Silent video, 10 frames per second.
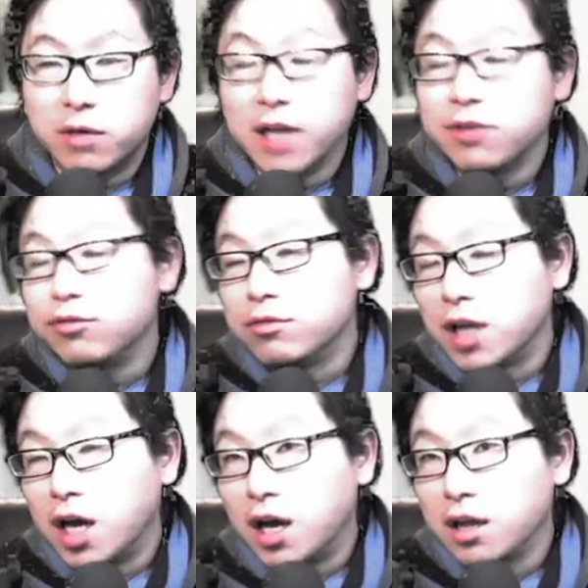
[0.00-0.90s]
I do
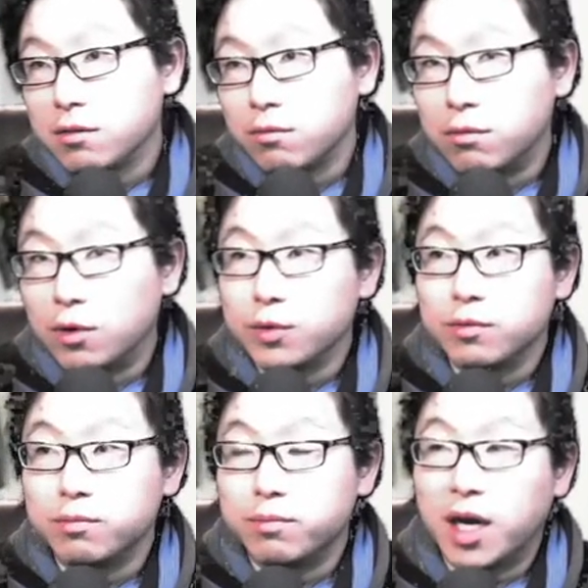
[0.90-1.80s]
not want
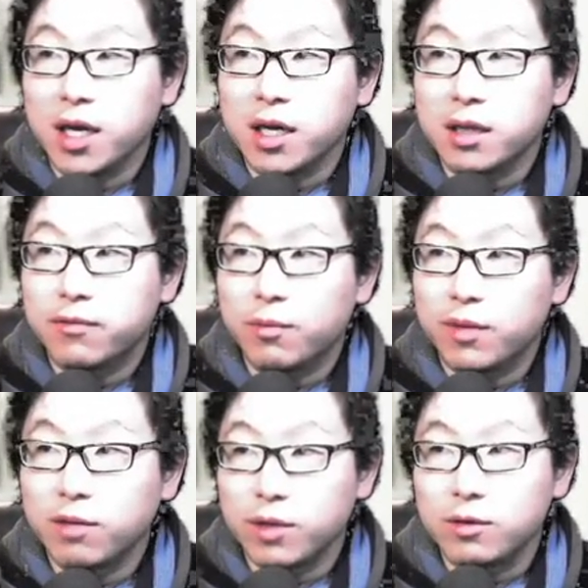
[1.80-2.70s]
to buy it from
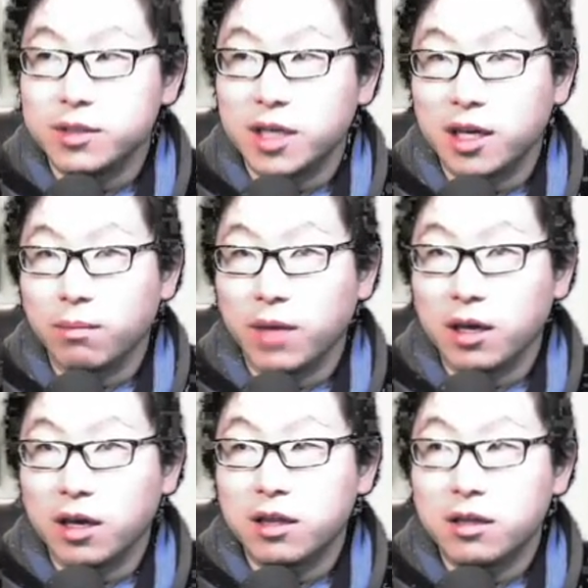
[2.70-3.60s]
them because I can
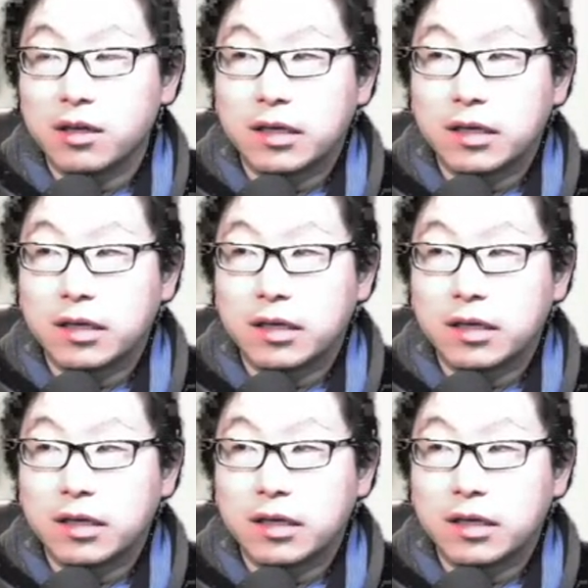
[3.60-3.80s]
make it.